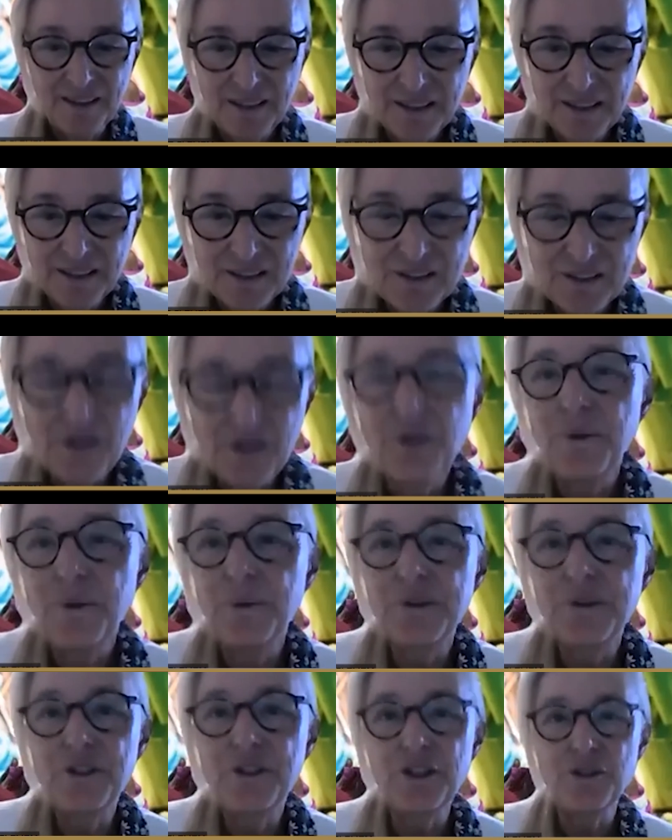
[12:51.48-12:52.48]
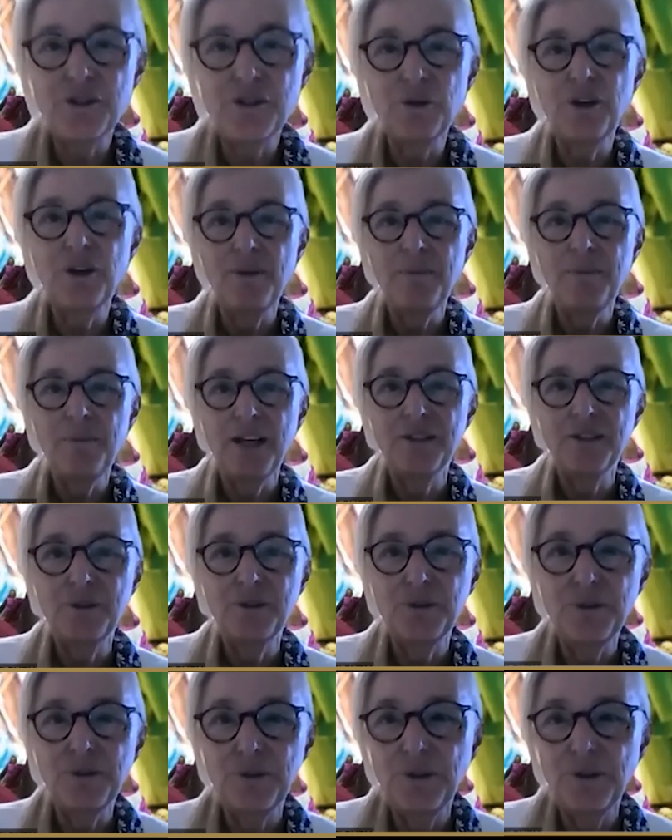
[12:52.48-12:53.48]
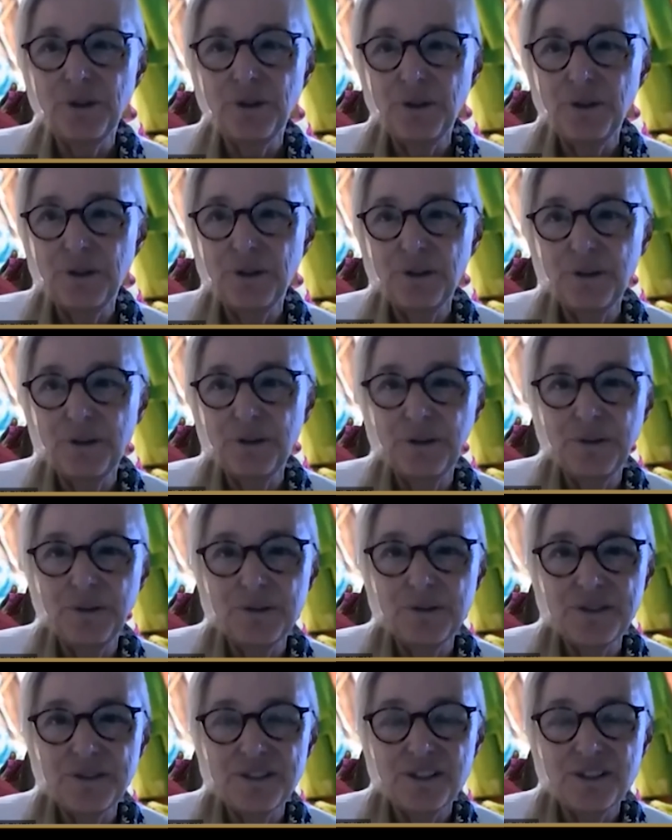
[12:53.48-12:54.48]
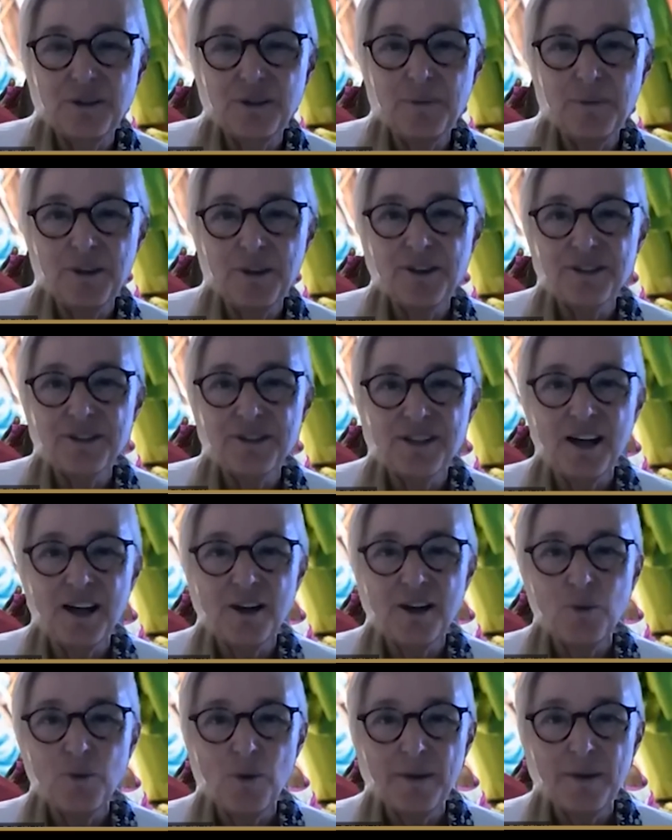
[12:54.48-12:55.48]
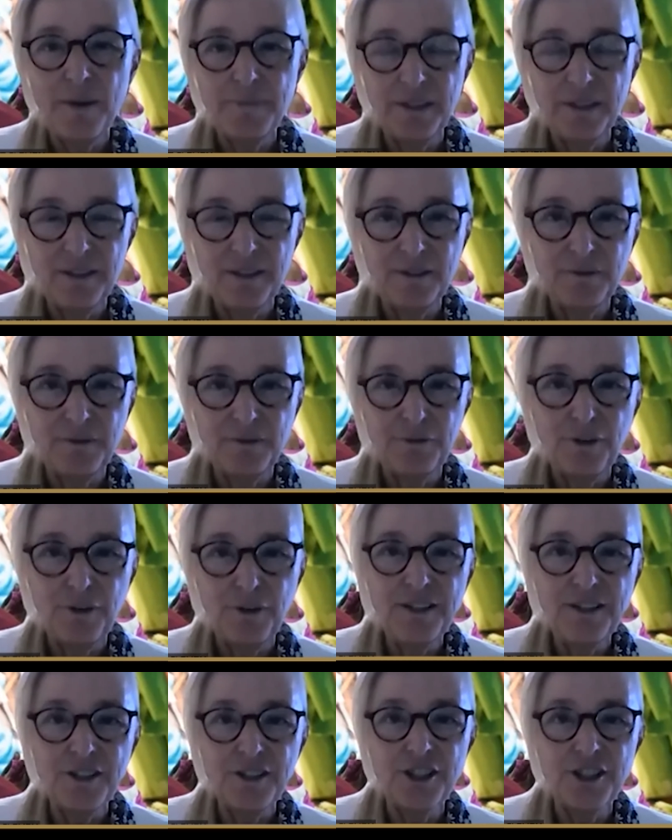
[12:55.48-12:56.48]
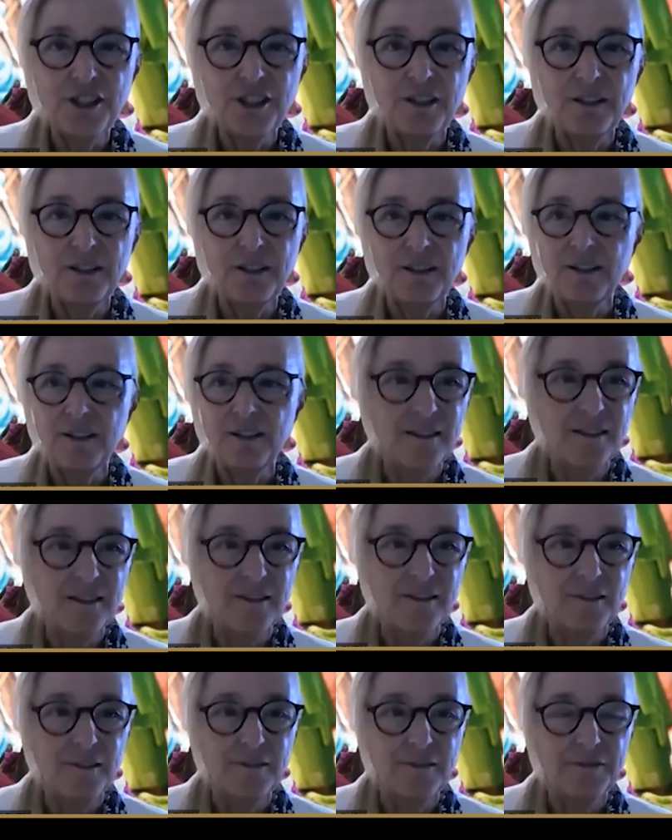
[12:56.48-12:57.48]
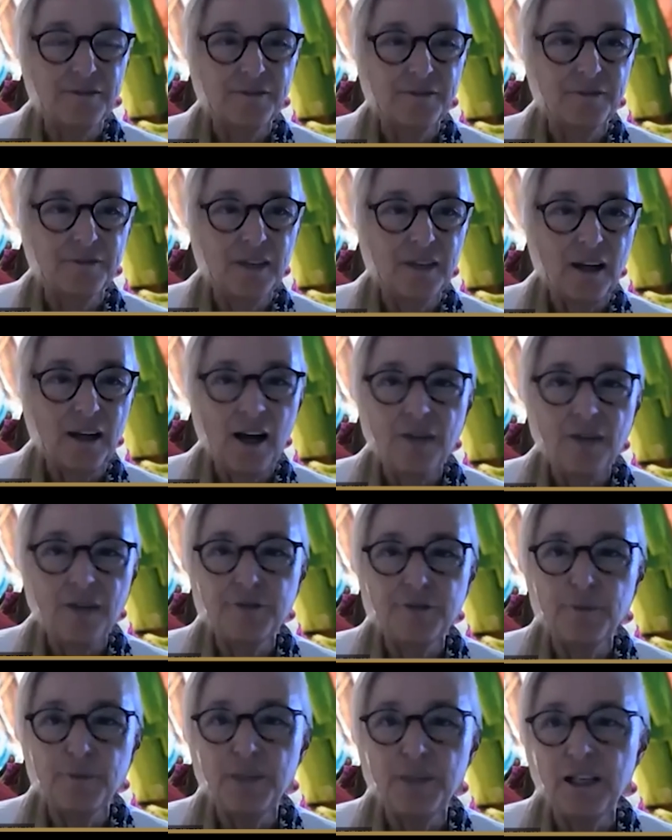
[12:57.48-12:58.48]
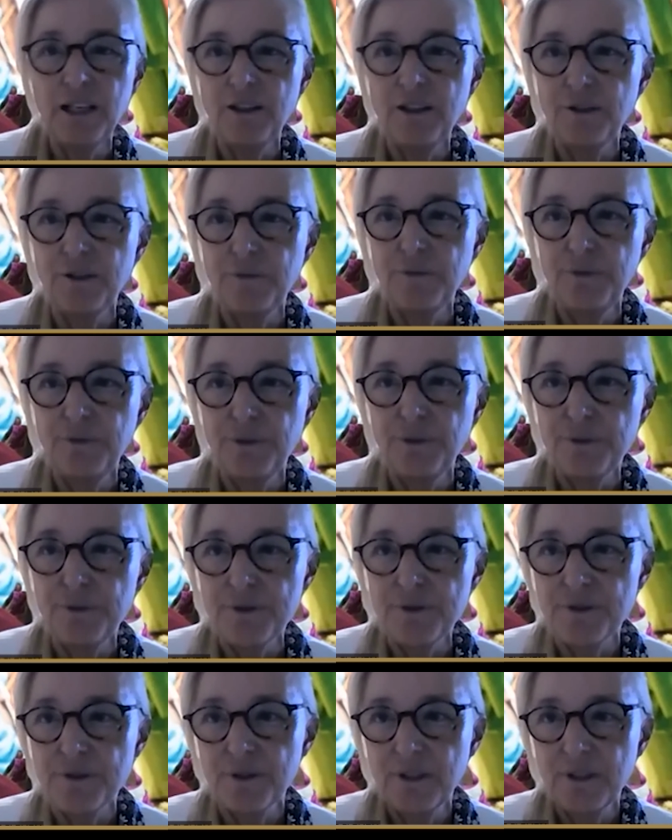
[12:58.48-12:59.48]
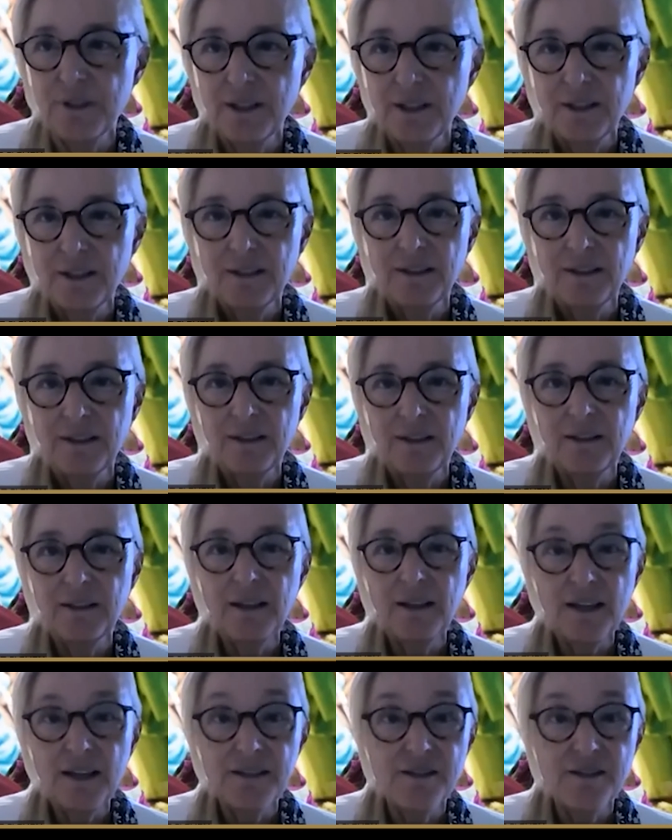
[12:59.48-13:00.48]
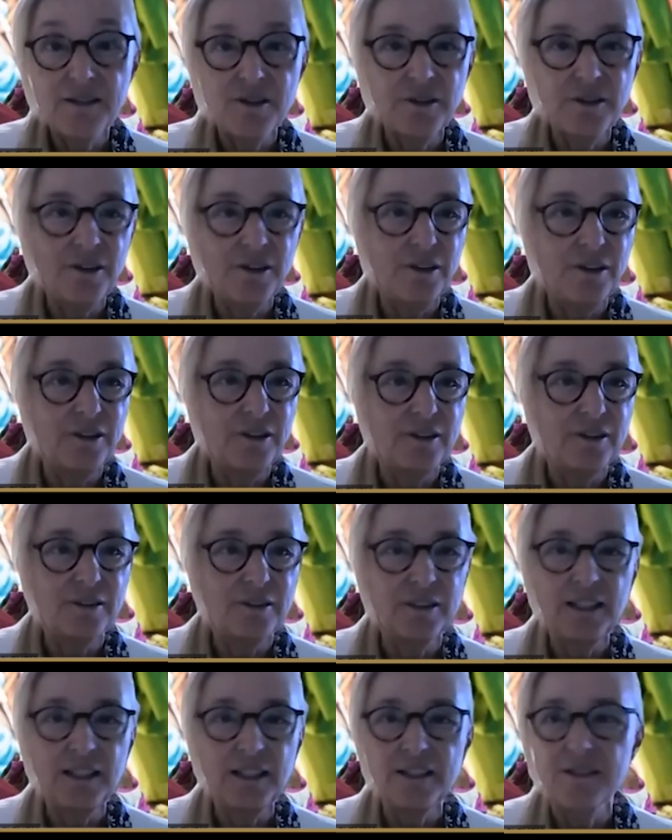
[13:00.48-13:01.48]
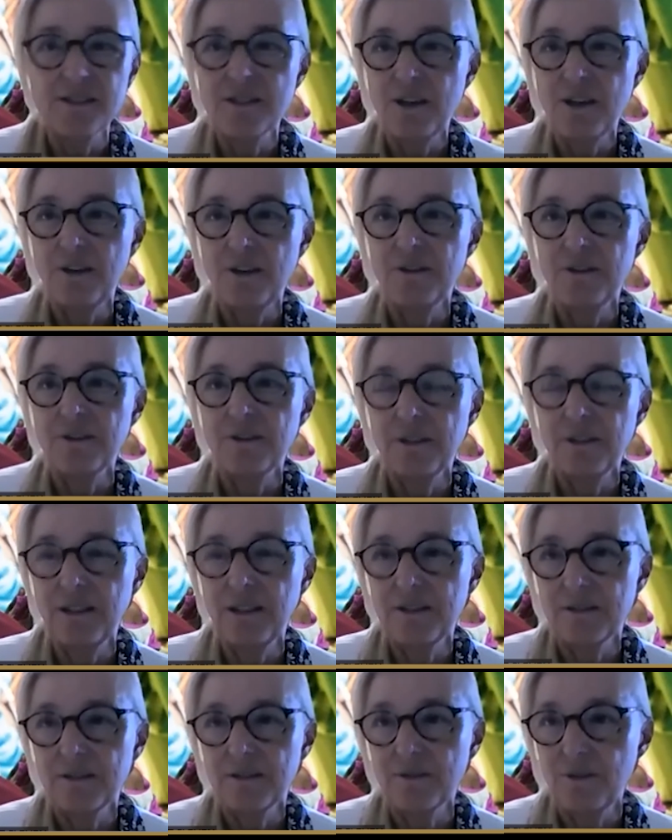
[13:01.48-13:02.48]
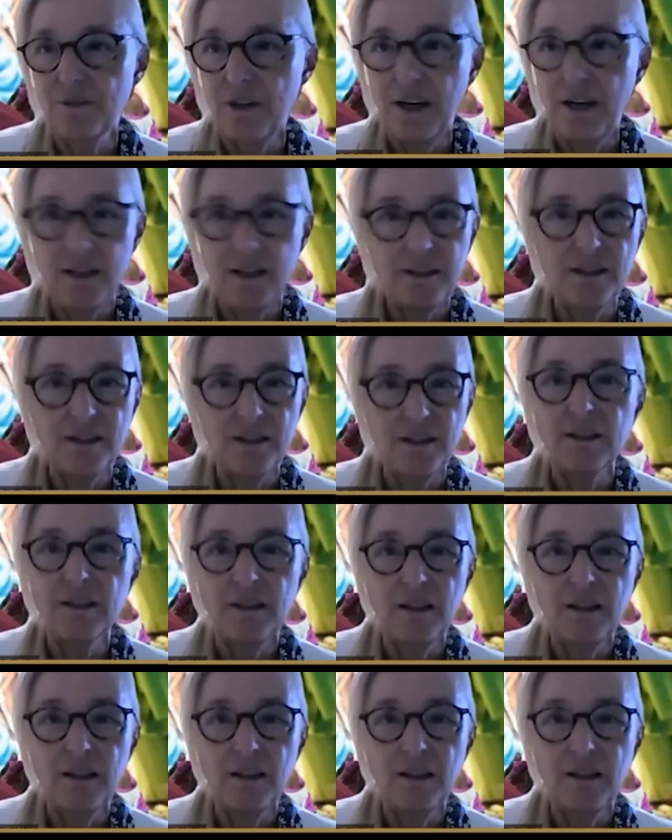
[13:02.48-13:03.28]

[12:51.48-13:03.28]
So just to come back to the Zero Mothers Die web in French, it has had 500,000 views last year only. So it's creating a